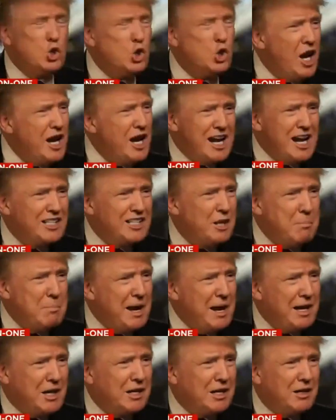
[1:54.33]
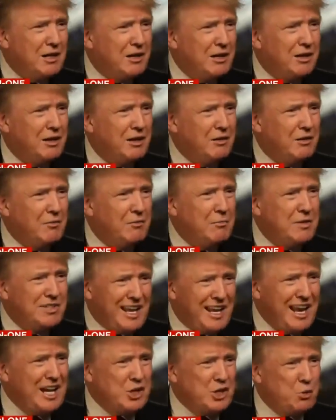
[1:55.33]
try not to make
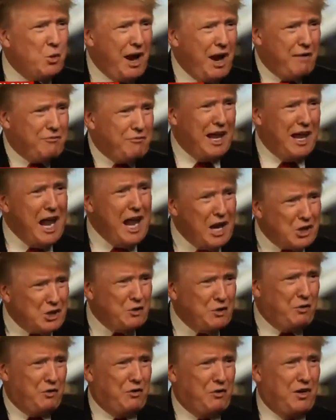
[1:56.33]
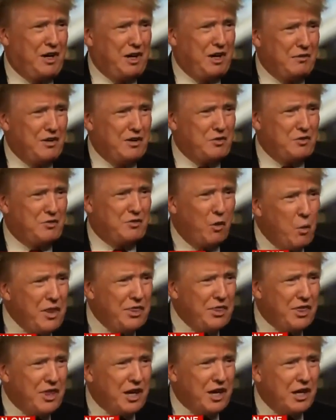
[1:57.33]
mistakes where I have to ask for forgiveness, for
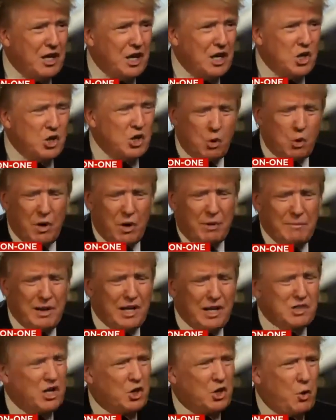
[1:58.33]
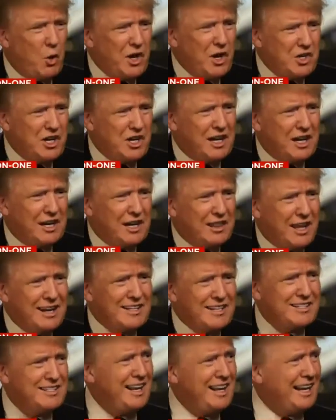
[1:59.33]
one thing. So when I'm asked a question like
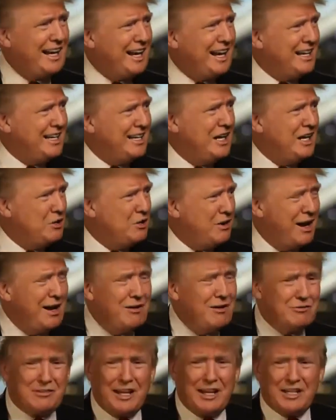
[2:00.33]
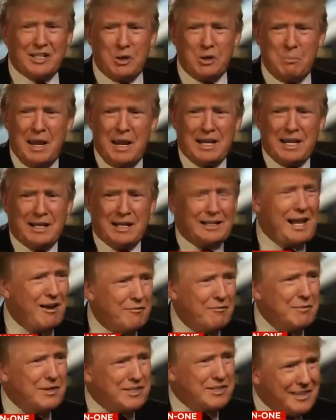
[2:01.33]
that, it's like, you know, I don't like to make a
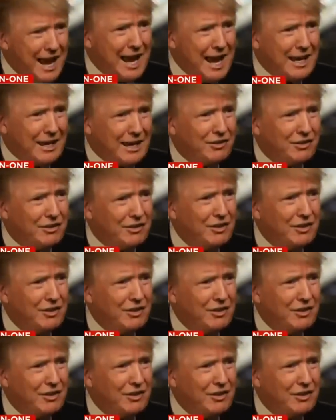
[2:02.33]
lot of mistakes.